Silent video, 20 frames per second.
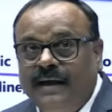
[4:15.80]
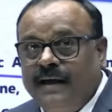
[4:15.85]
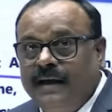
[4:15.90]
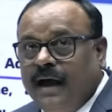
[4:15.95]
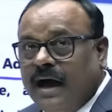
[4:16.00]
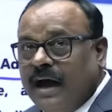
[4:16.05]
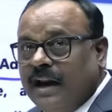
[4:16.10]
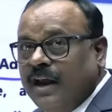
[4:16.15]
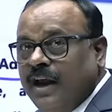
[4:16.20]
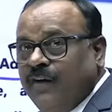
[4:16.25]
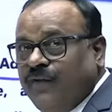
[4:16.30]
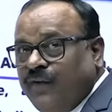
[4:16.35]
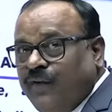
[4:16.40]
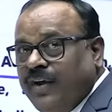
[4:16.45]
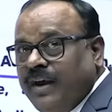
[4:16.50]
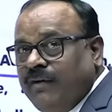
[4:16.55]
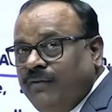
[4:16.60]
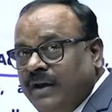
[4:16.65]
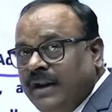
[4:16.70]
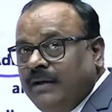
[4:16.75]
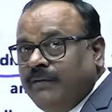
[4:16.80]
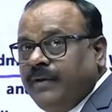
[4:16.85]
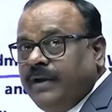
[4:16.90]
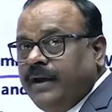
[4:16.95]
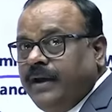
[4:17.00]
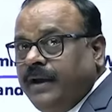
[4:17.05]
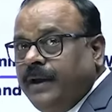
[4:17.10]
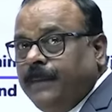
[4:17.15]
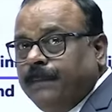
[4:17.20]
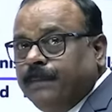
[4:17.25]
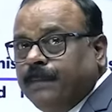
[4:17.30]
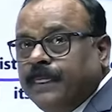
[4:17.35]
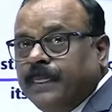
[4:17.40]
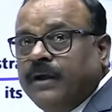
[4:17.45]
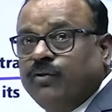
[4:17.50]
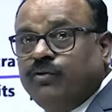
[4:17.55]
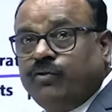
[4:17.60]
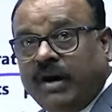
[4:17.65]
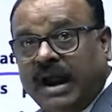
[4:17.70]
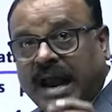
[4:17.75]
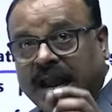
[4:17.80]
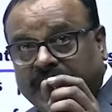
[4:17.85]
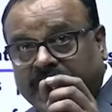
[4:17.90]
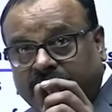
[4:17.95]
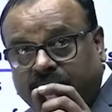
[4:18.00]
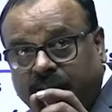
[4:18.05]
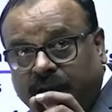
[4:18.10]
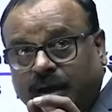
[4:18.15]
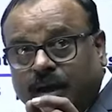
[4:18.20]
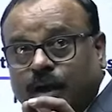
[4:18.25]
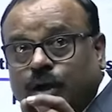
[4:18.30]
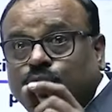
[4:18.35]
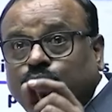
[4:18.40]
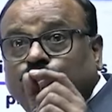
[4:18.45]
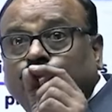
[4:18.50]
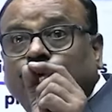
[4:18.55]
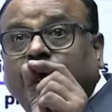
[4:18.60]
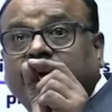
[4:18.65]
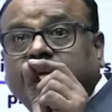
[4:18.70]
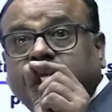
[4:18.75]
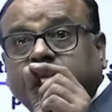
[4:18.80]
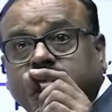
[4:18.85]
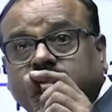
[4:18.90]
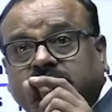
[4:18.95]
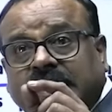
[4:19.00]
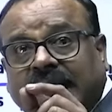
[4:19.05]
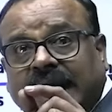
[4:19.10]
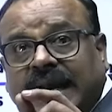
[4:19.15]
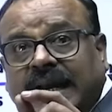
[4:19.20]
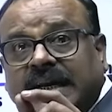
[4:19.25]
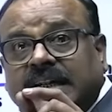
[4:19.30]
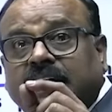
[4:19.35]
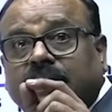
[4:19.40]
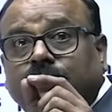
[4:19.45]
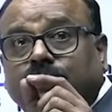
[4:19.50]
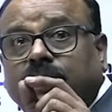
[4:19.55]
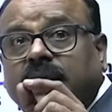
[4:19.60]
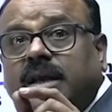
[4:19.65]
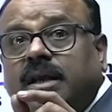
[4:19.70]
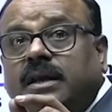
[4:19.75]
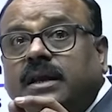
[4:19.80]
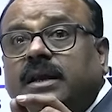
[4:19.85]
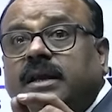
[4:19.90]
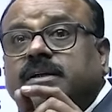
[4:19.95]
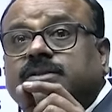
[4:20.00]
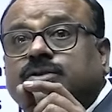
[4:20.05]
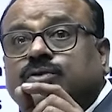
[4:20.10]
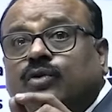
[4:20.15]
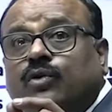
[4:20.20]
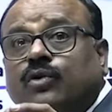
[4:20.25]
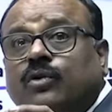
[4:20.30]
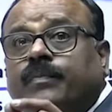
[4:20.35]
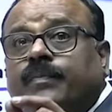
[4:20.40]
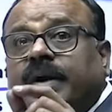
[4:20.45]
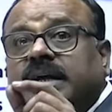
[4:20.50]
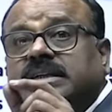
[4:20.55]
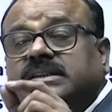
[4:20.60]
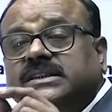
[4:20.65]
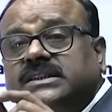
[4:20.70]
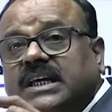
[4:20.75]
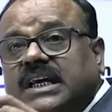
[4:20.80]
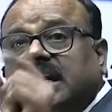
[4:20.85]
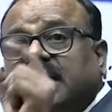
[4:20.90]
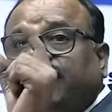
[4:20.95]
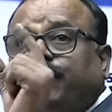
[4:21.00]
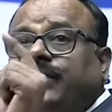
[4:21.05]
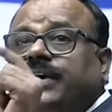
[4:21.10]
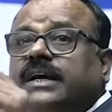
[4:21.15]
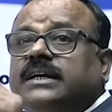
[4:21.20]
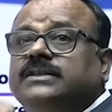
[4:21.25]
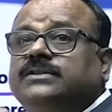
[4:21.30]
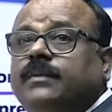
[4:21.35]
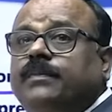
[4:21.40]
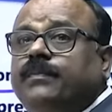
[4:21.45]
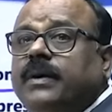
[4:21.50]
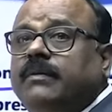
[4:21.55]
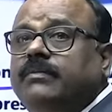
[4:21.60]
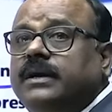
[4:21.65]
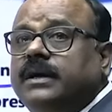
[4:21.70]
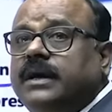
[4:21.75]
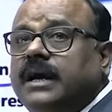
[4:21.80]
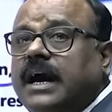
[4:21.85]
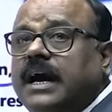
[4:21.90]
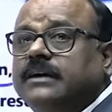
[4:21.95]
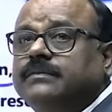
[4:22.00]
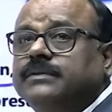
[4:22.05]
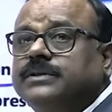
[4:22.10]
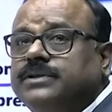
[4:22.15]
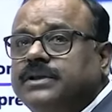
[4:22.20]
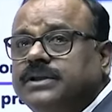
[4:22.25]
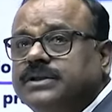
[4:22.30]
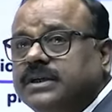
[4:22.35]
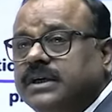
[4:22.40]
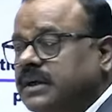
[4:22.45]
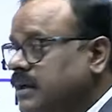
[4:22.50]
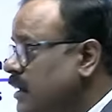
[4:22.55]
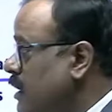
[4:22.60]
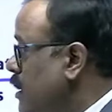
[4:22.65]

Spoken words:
or if we will be trying to understand the meaning, scope and significance of public administration,